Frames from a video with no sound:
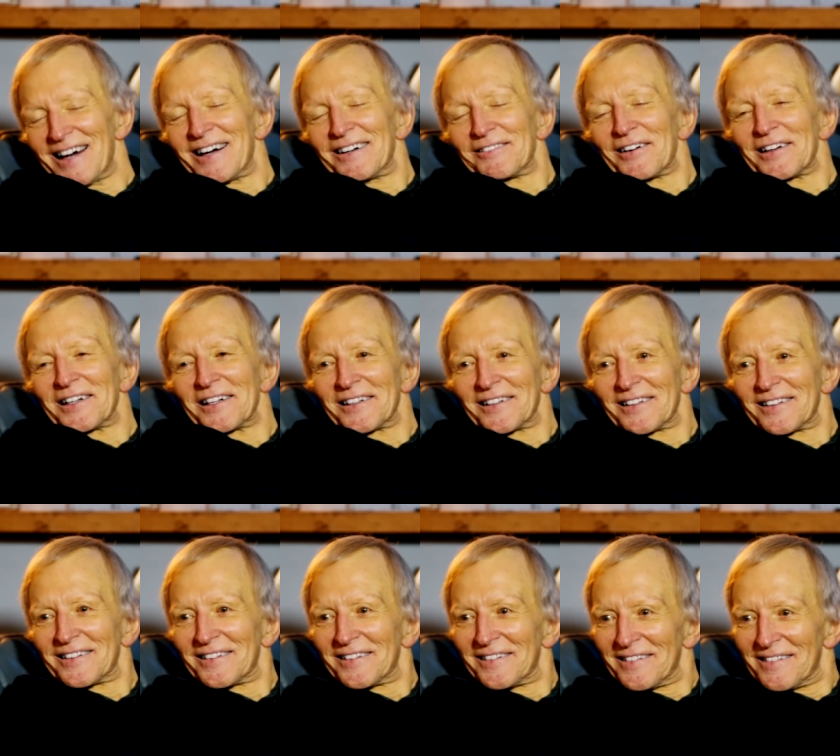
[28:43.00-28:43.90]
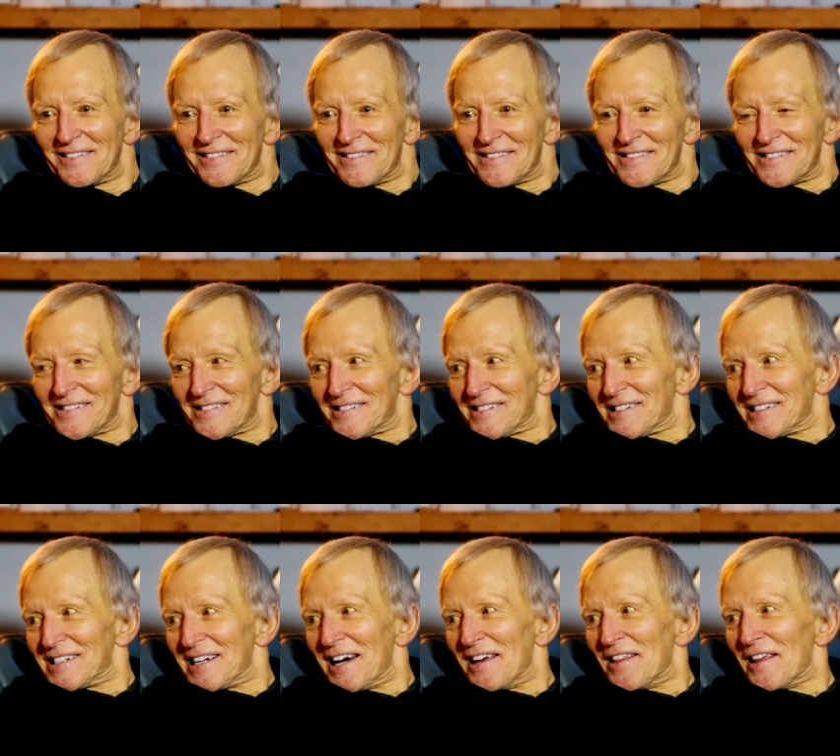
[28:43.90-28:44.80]
Yeah, I won it.
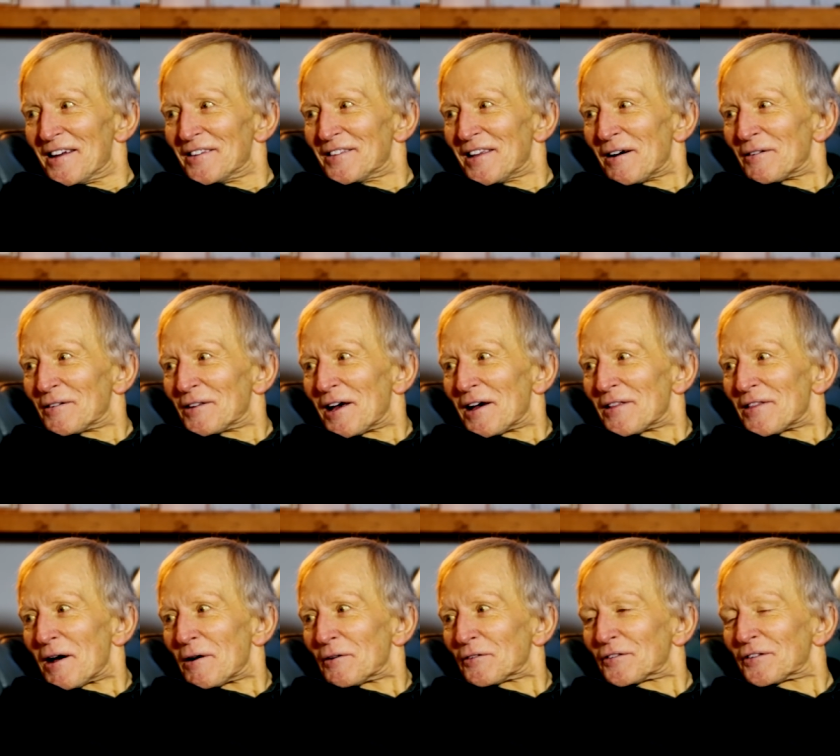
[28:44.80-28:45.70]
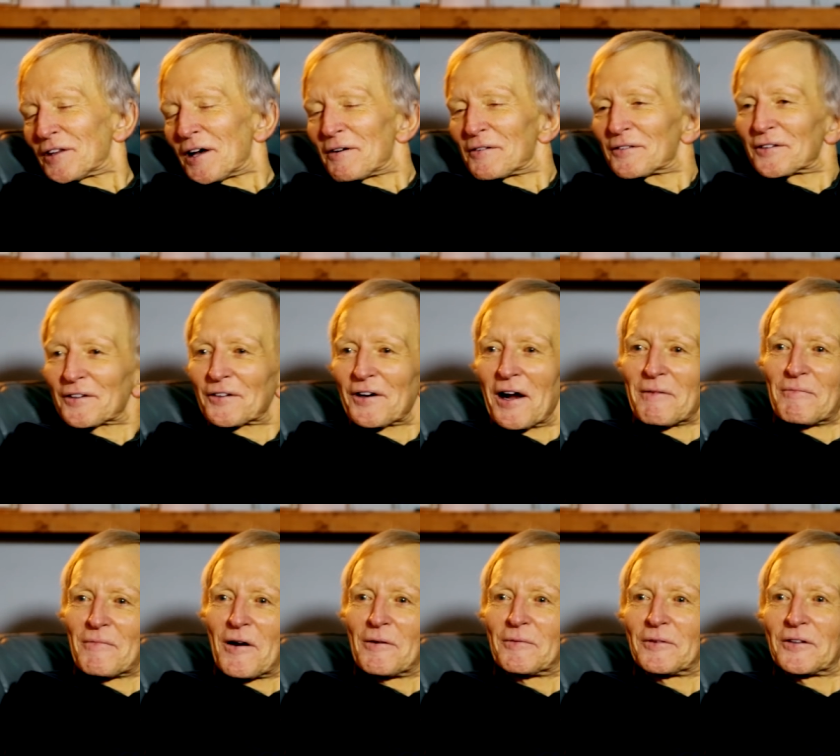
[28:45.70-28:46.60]
Yeah, and that was a
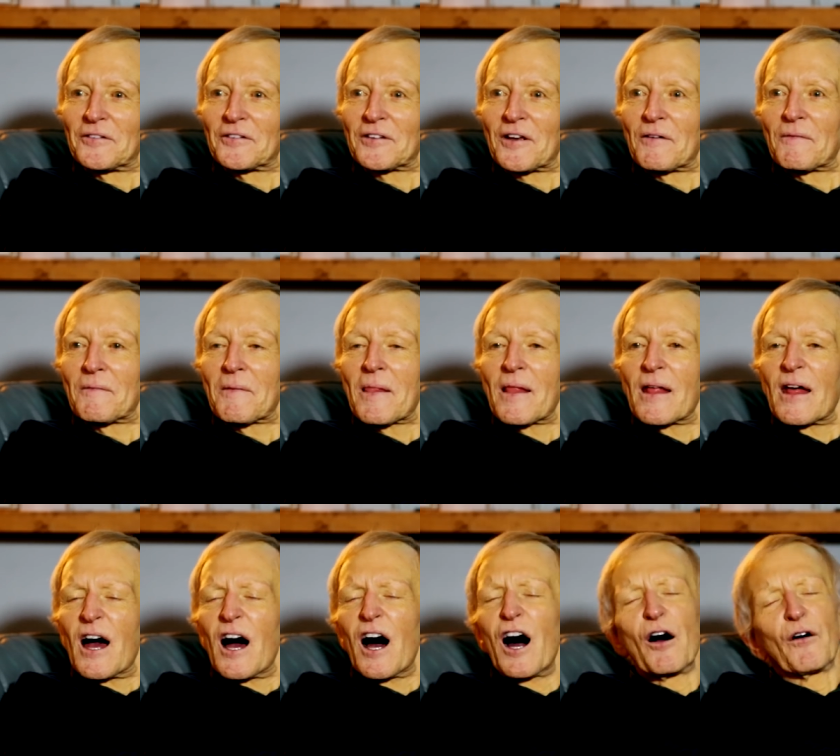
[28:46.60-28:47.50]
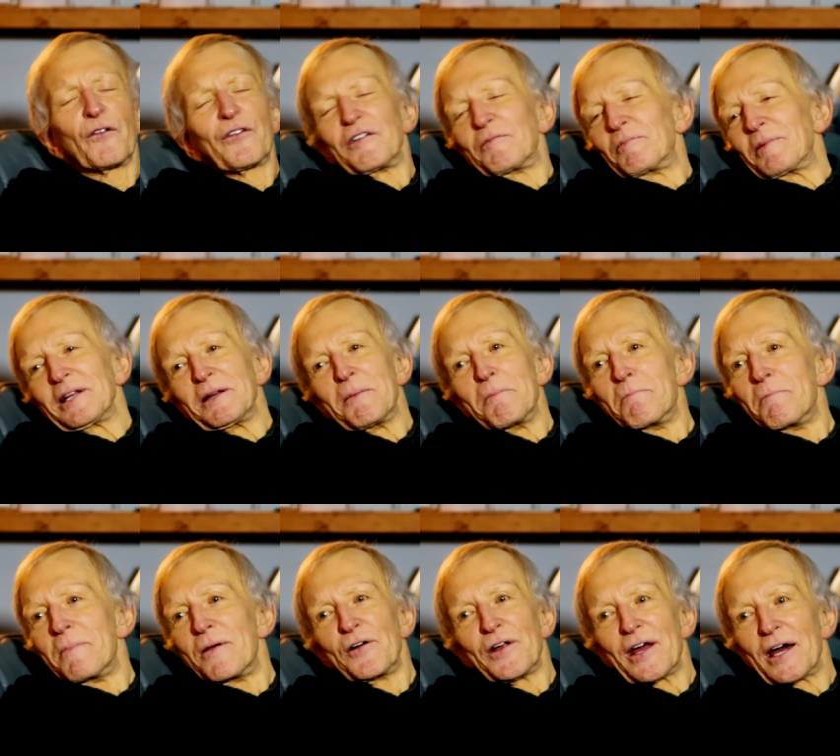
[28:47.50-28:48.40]
great moment. So, oh, there've been a
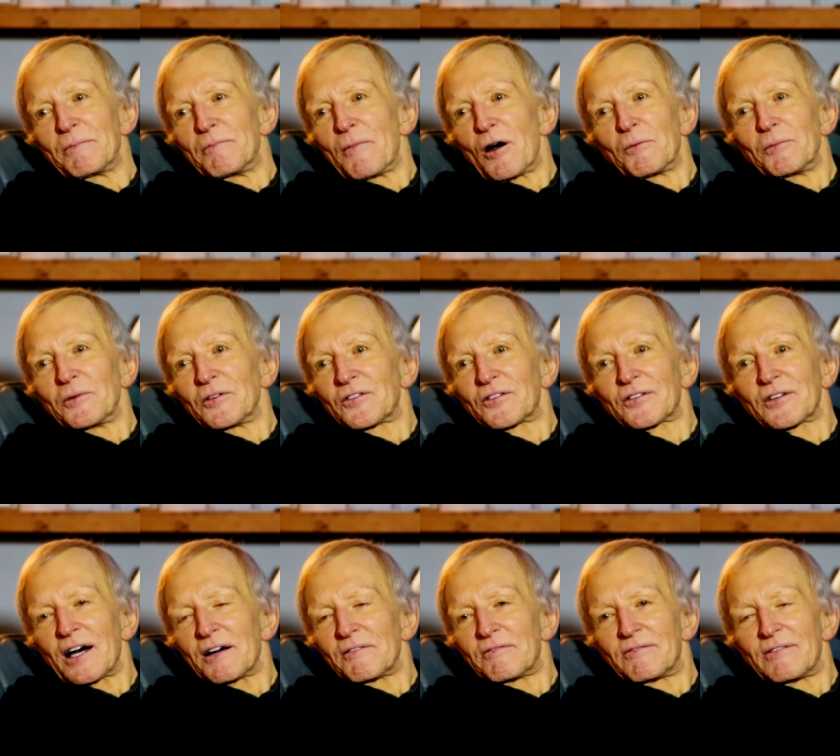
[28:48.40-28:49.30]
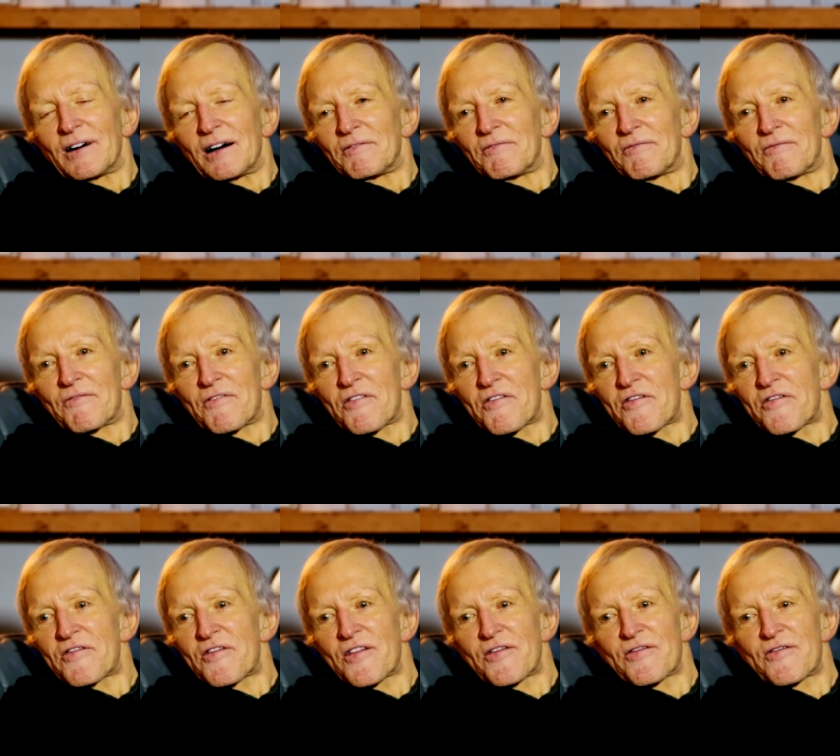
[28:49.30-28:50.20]
myriad moments yeah. I've
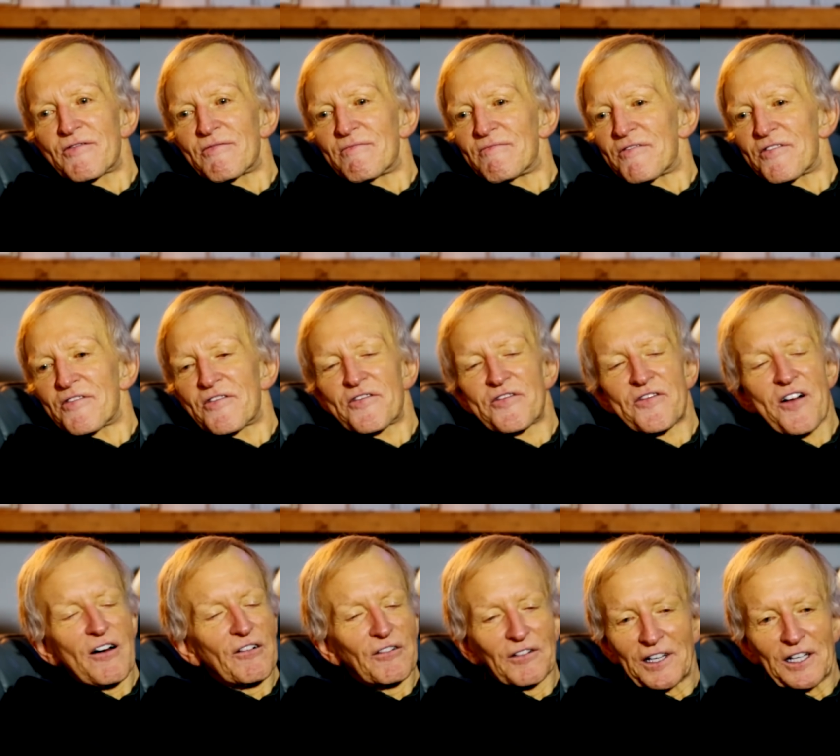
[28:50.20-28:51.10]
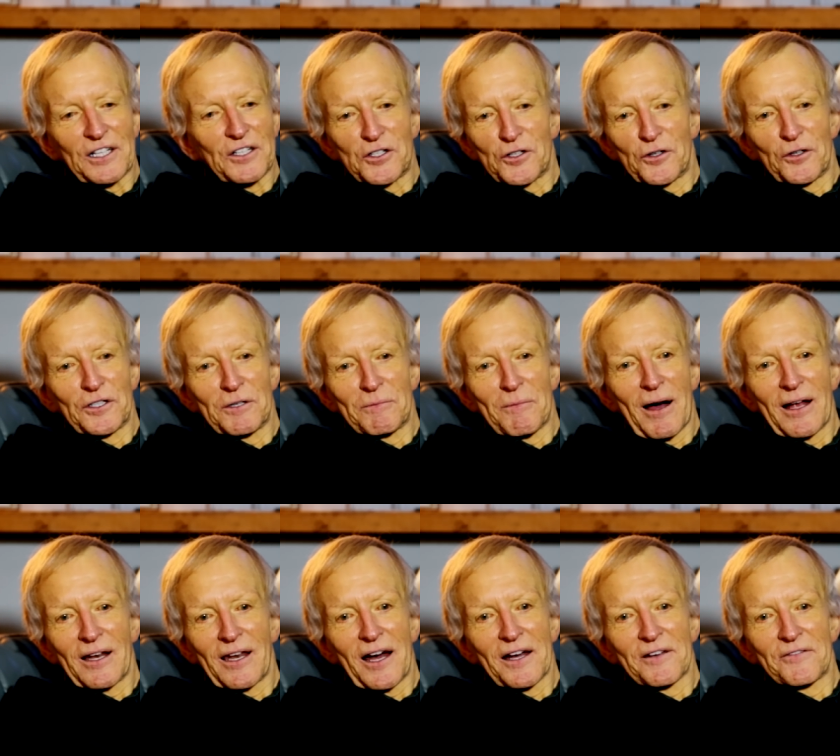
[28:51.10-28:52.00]
thoroughly enjoyed in
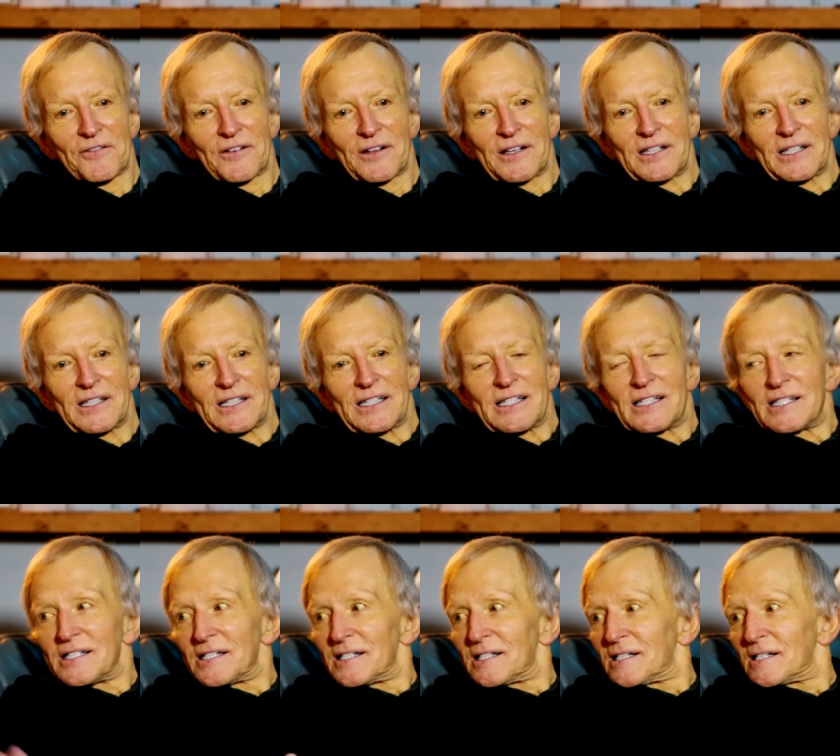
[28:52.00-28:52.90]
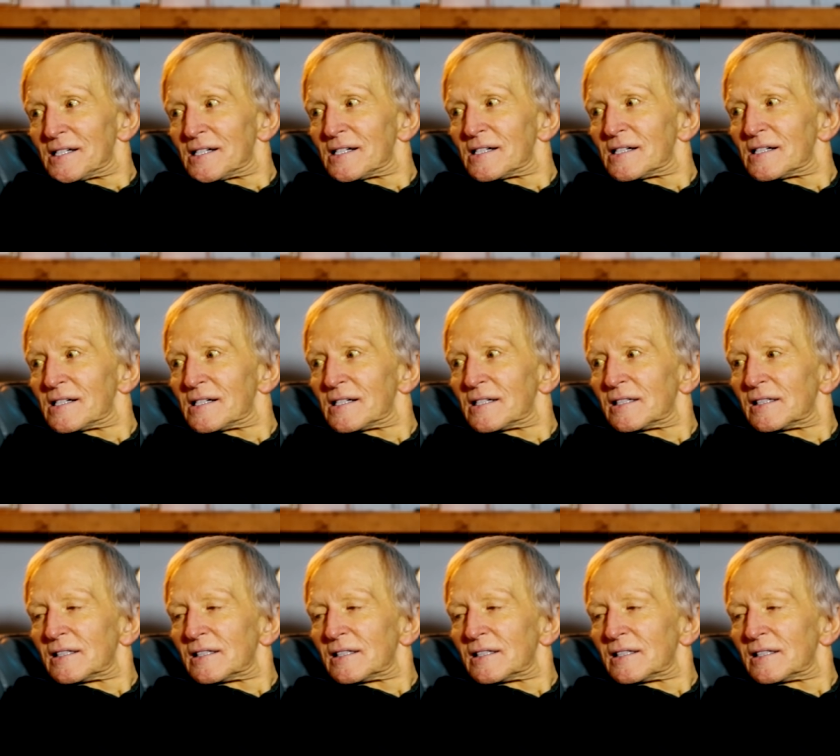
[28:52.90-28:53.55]
my life. Has it been a good life?